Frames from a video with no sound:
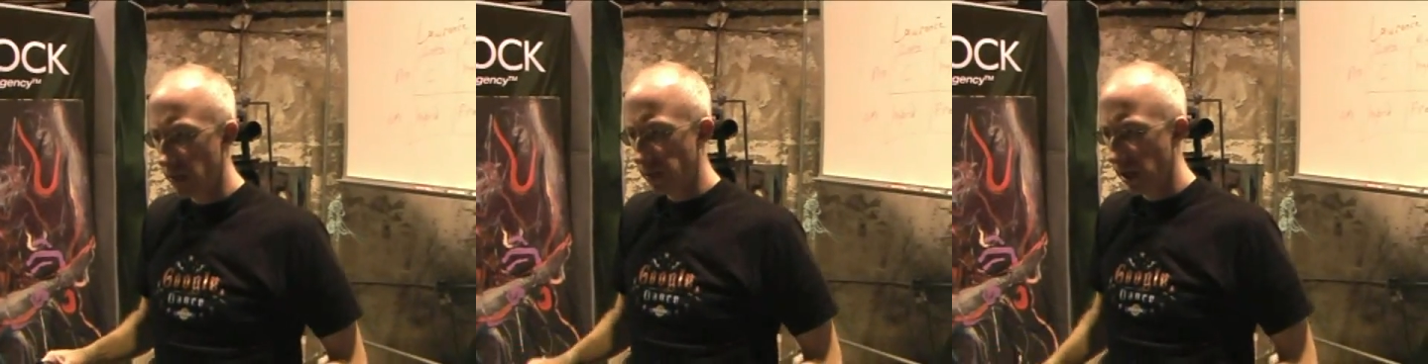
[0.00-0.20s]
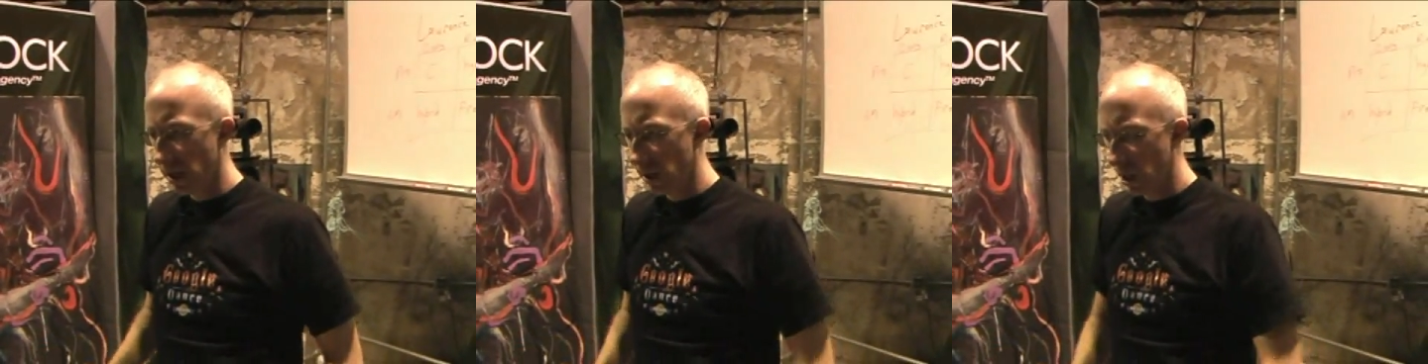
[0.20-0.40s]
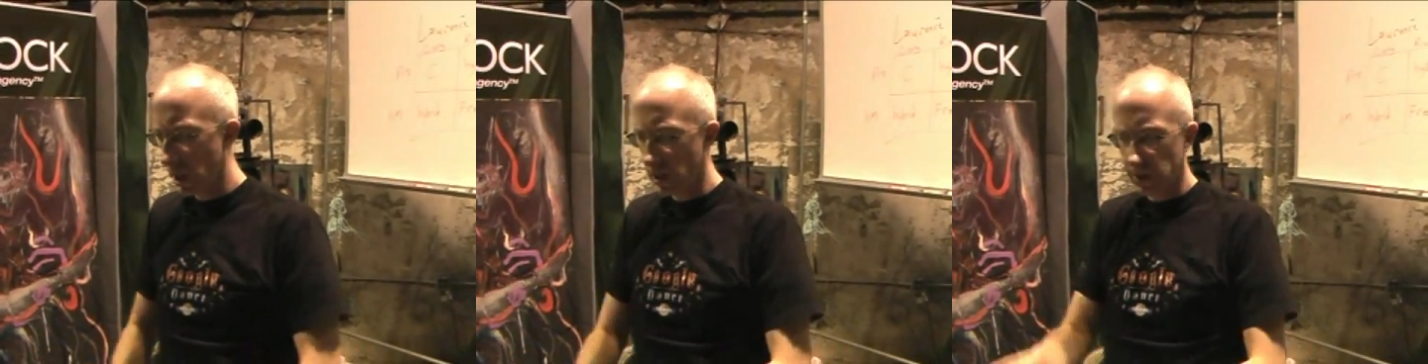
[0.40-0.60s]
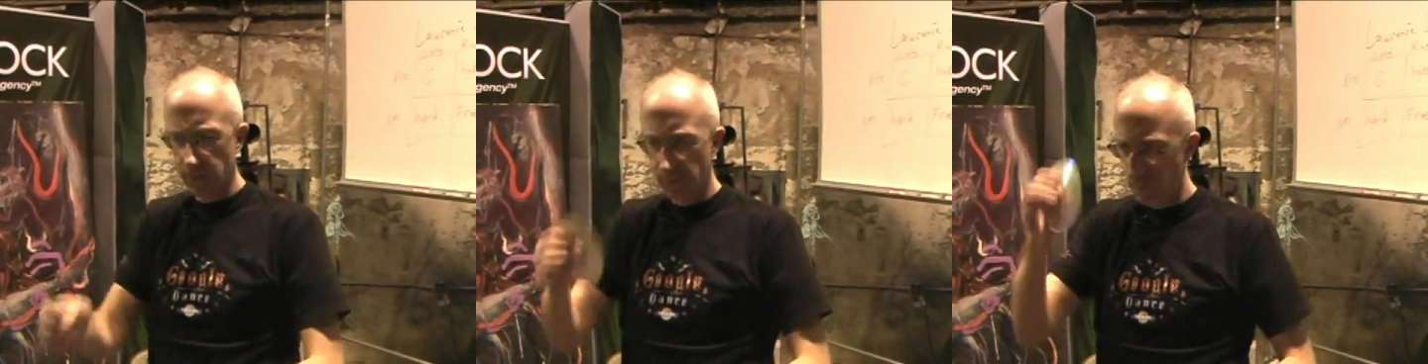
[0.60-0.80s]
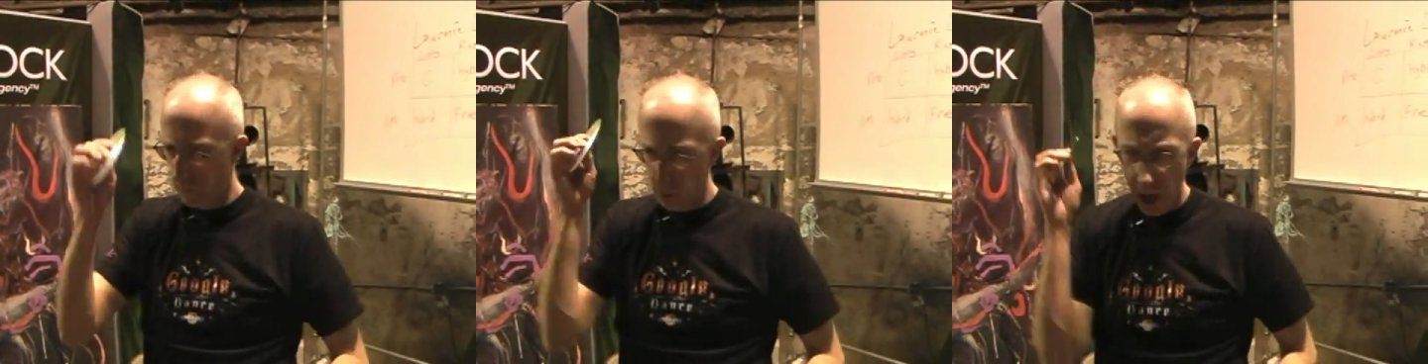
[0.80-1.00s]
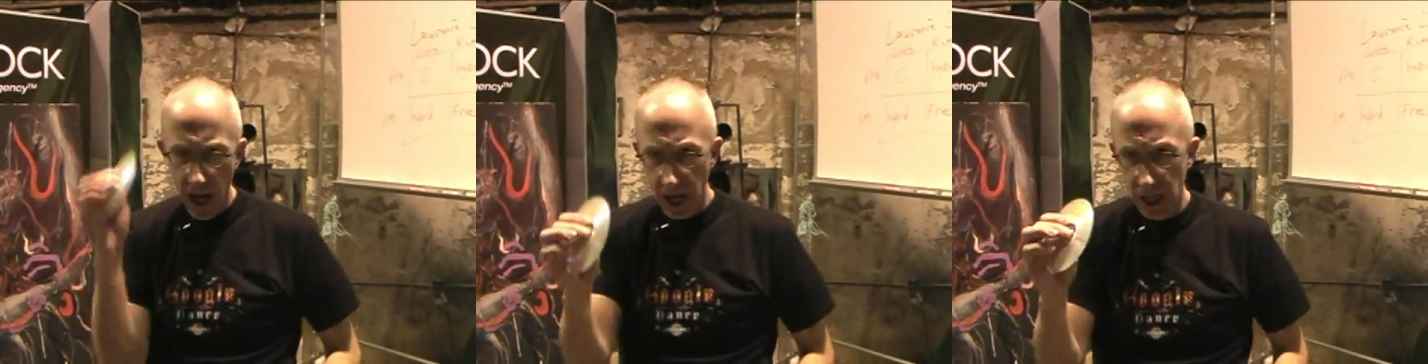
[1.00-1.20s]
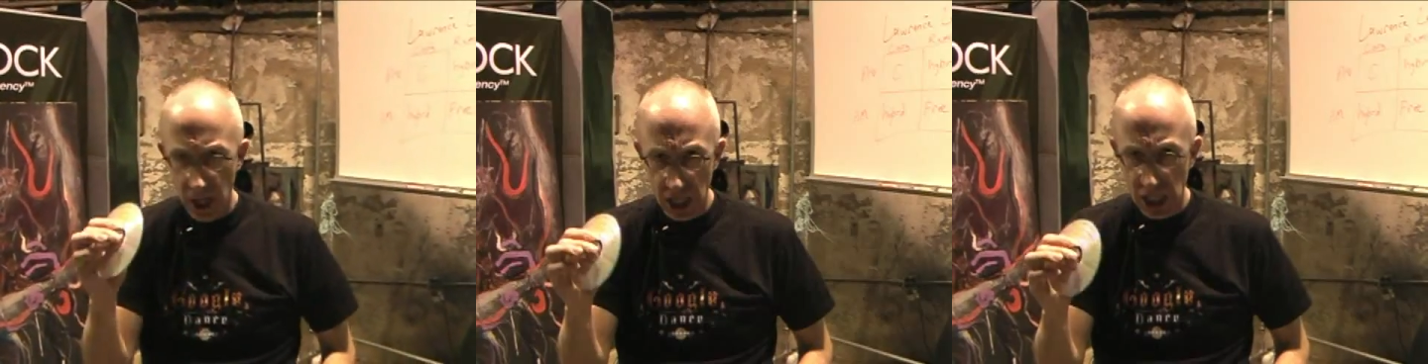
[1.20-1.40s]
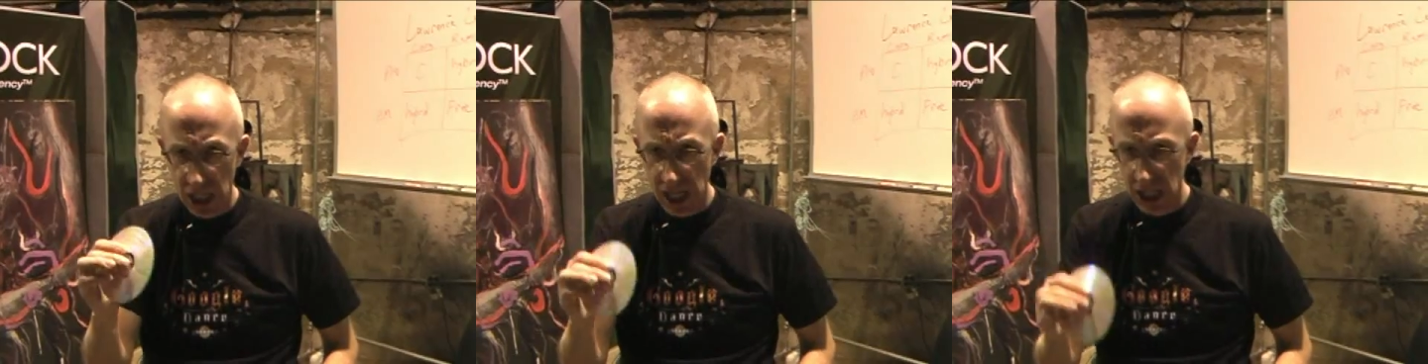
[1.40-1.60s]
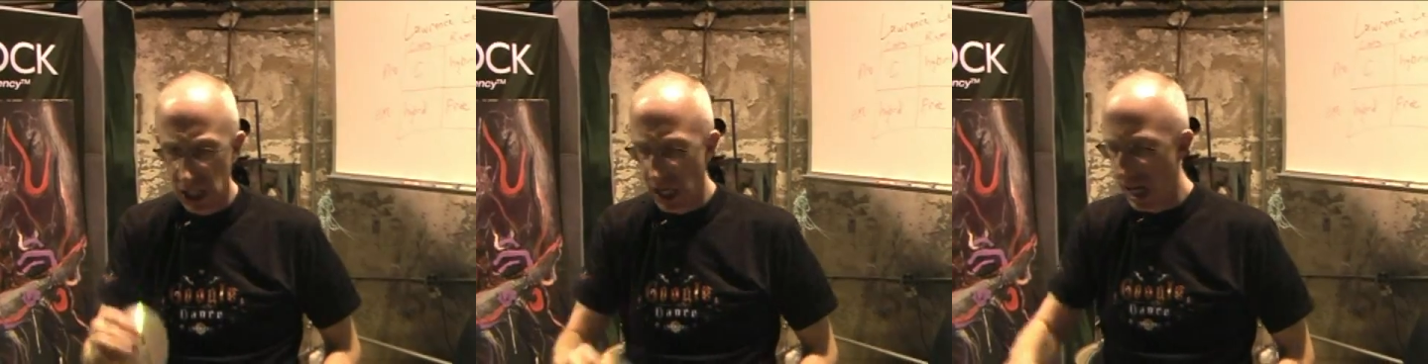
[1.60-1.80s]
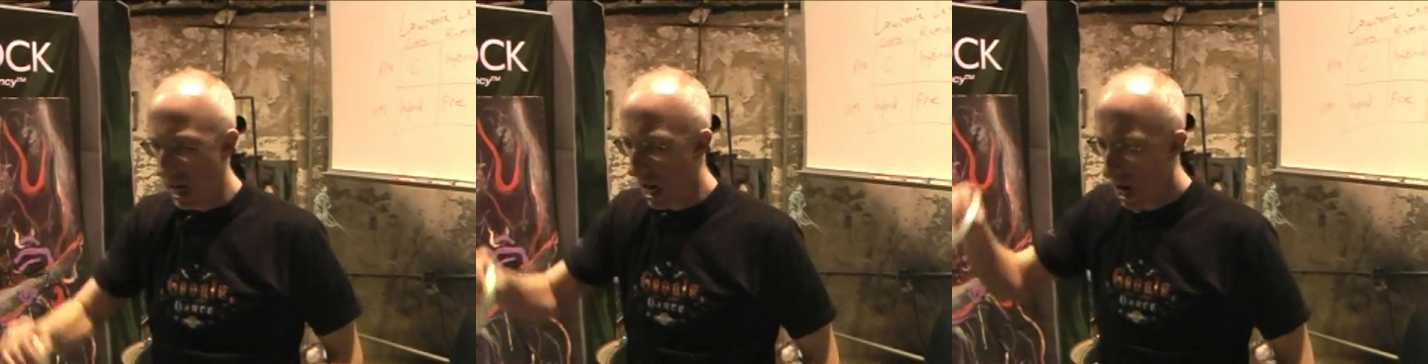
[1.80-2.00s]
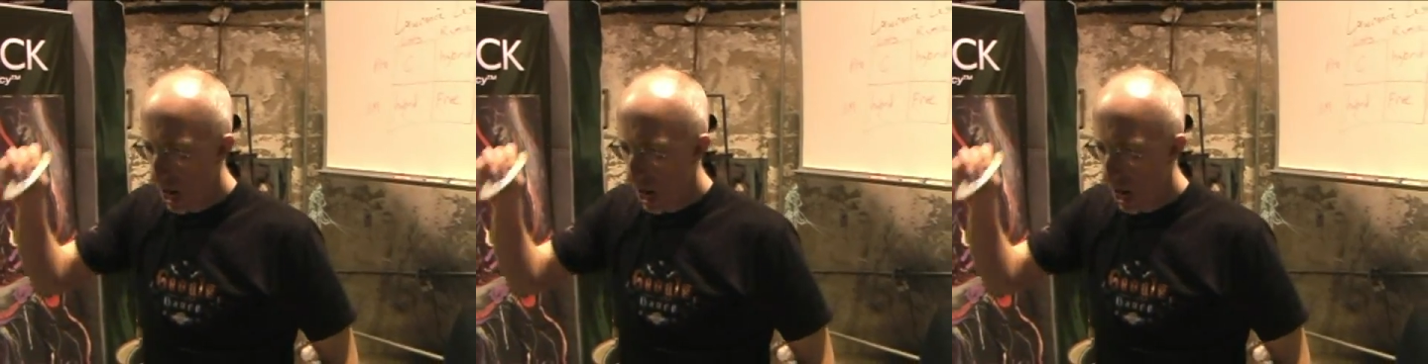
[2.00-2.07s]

computer, just plug this disk in,